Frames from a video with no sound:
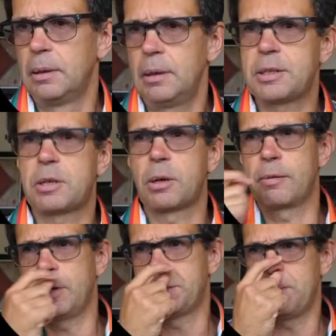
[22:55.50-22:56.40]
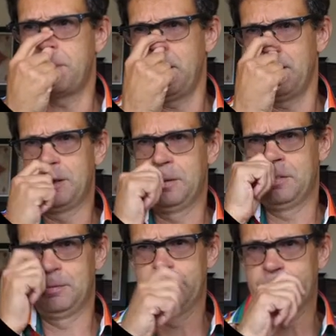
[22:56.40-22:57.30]
Let's look at a very similar
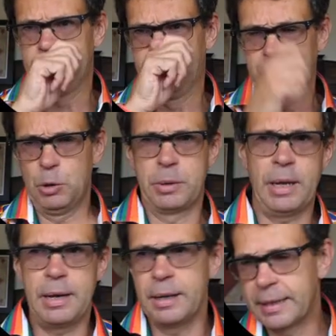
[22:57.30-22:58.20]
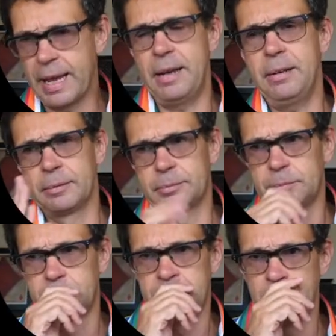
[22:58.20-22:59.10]
hand. Okay, and again,
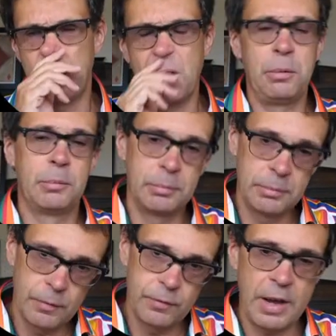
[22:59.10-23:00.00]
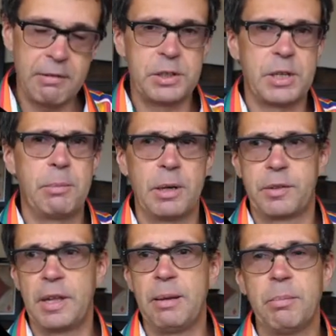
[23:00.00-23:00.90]
you know, very similar
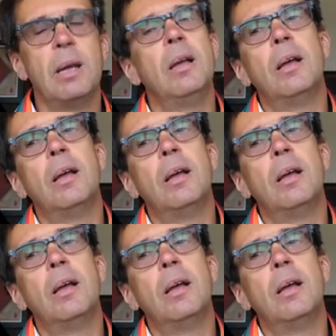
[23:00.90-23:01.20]
theme.